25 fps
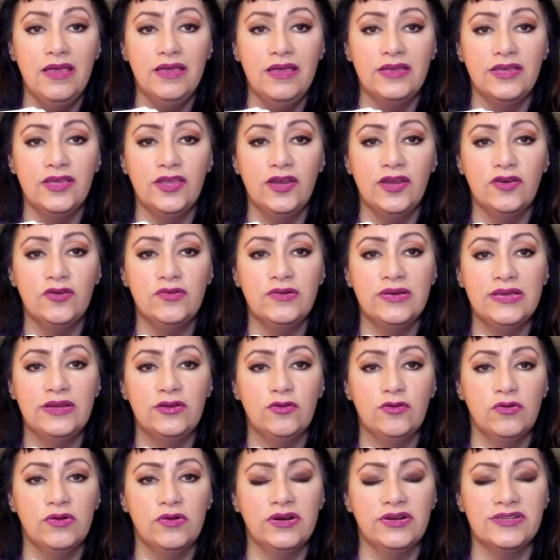in
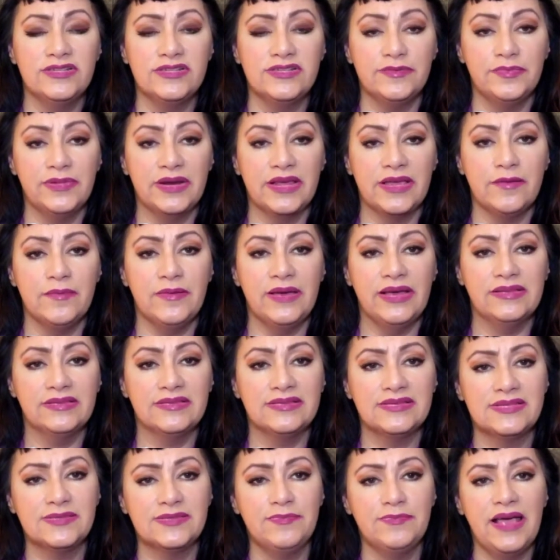order to bring about
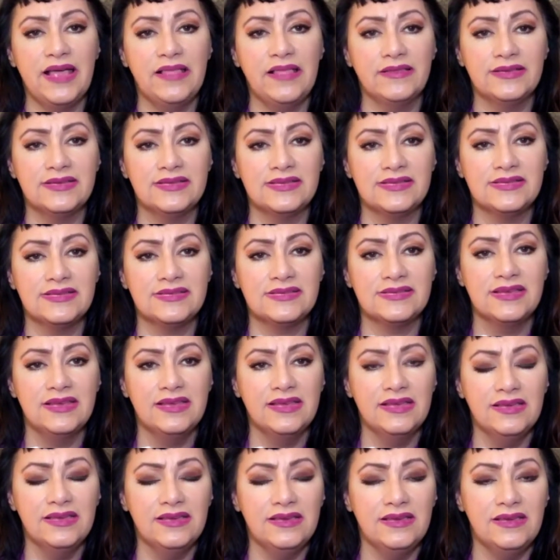this balance
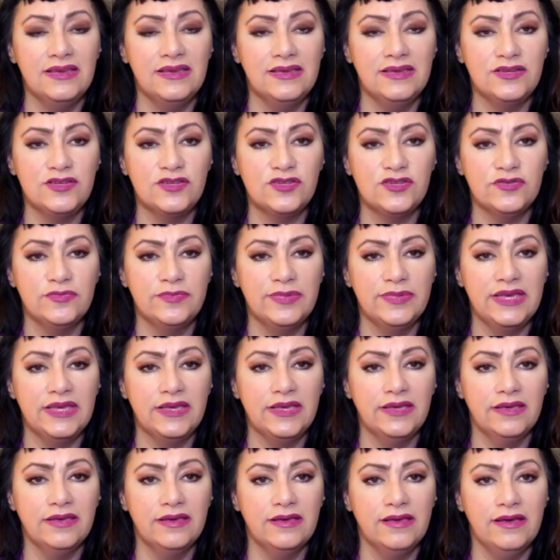into
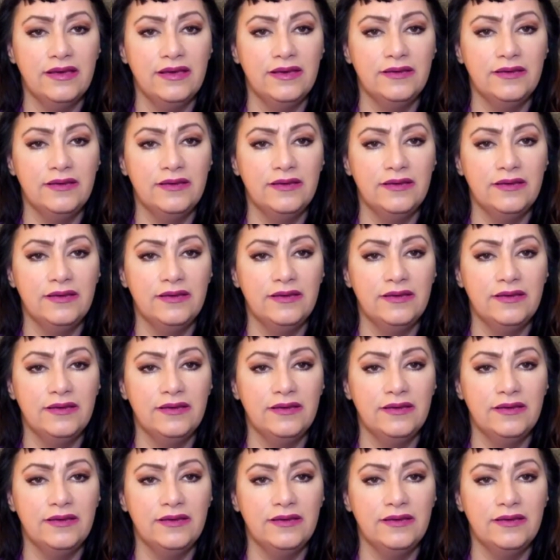being.